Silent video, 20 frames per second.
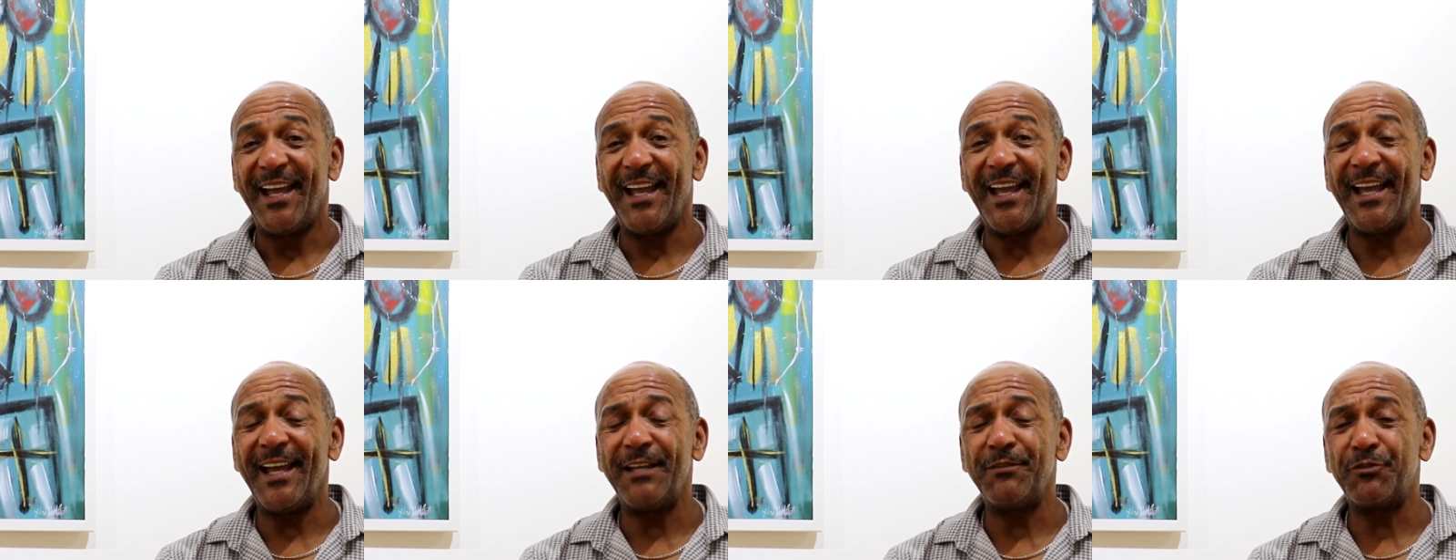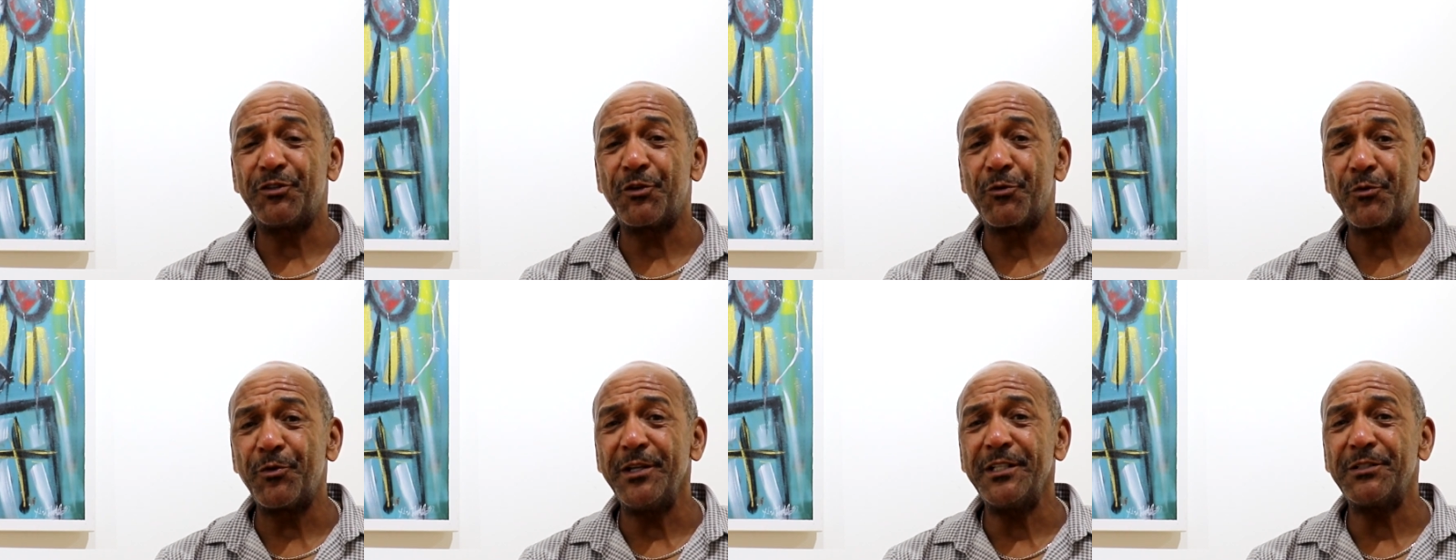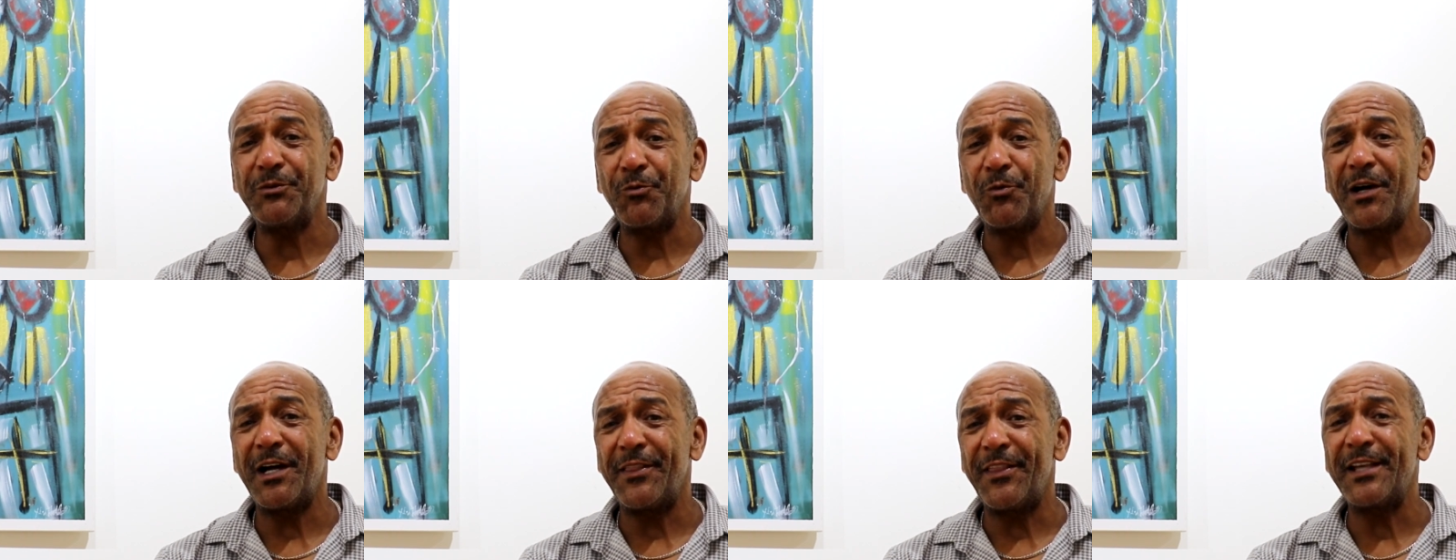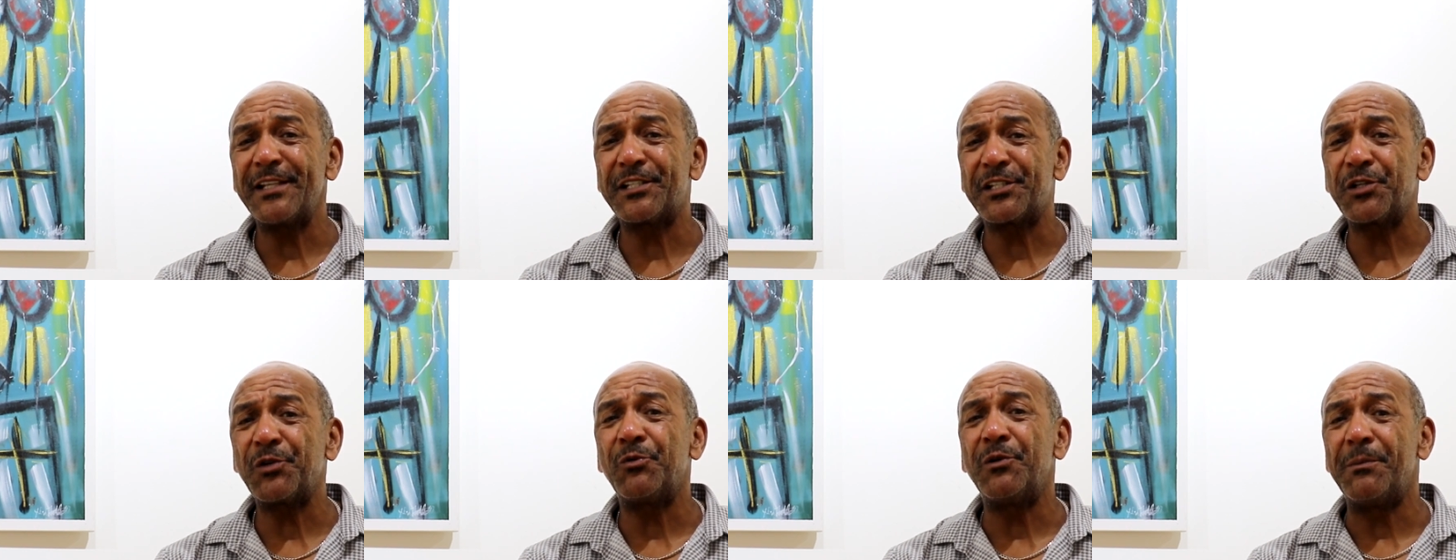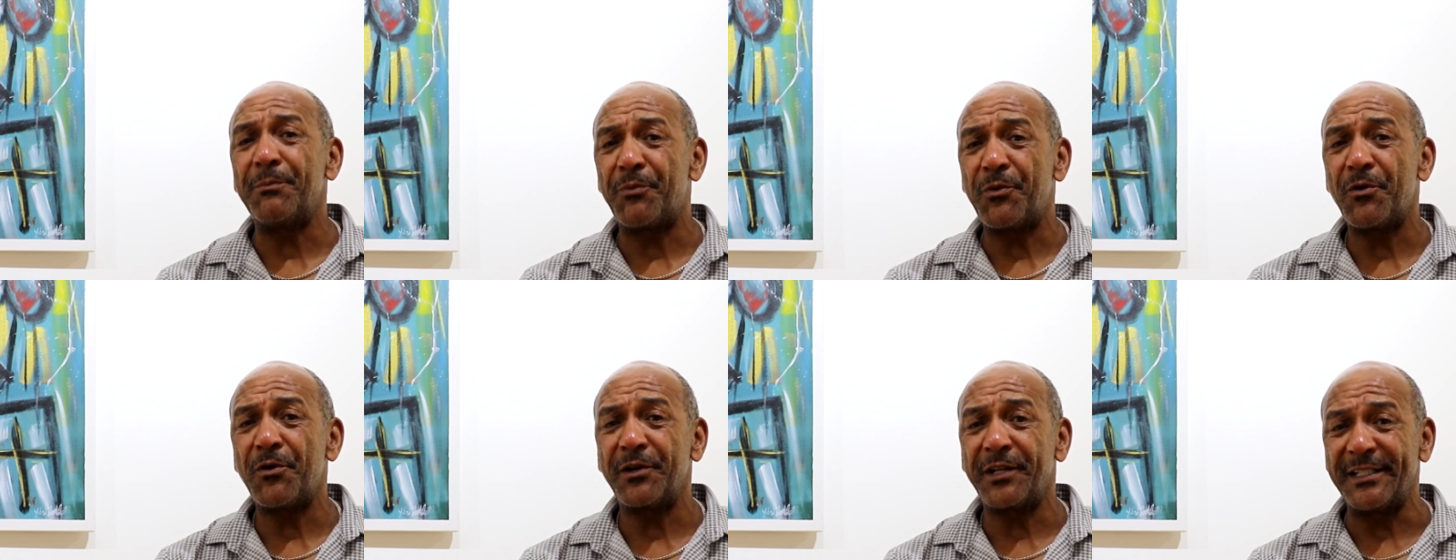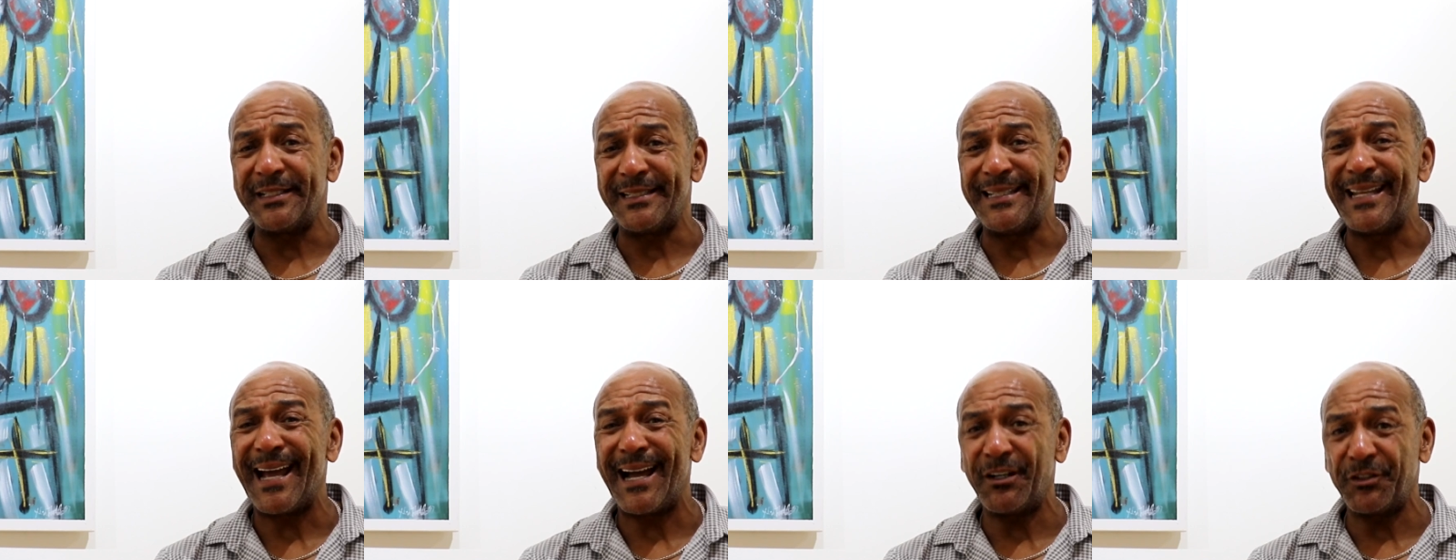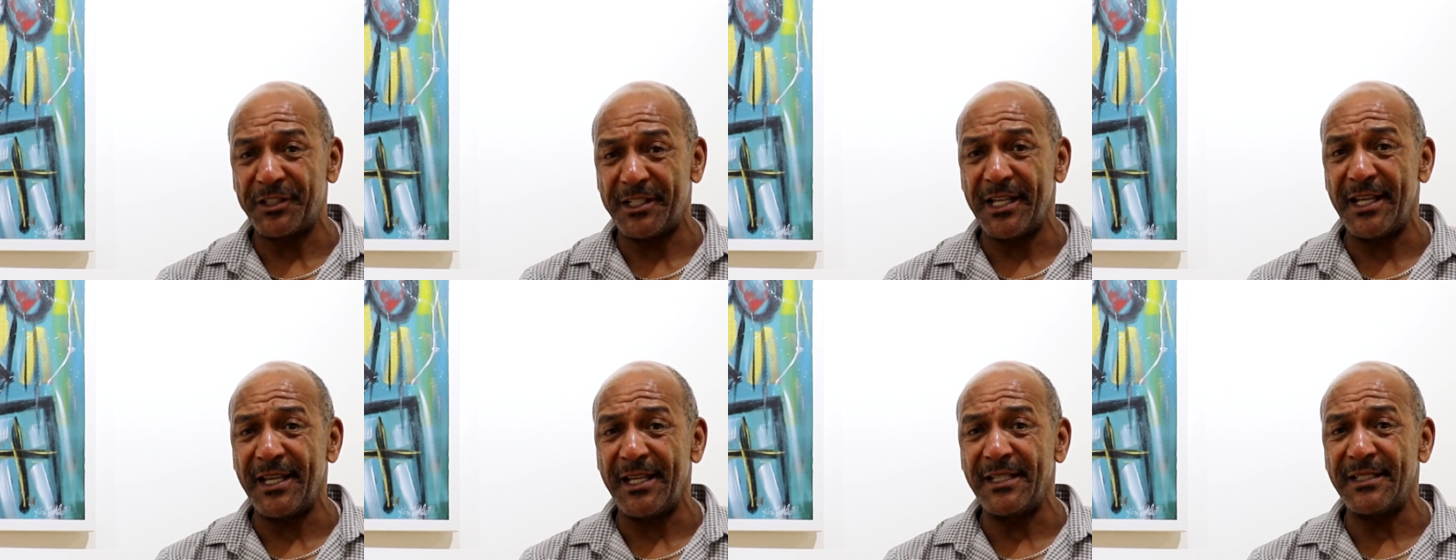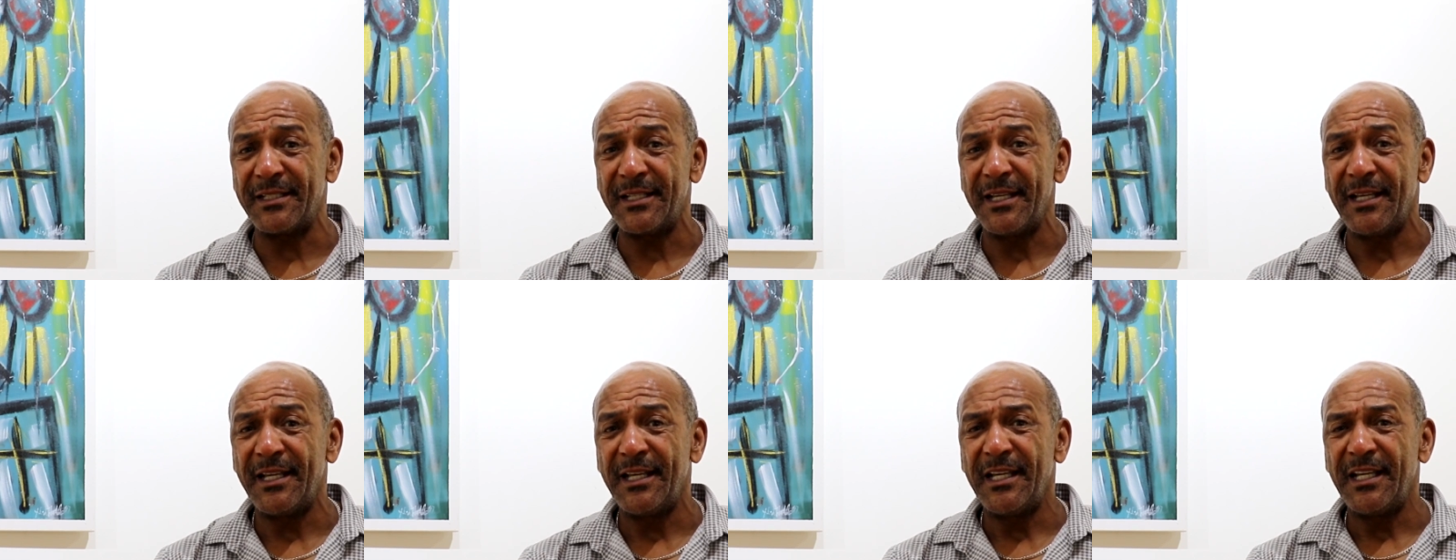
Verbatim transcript: And the reason why that's so important nowadays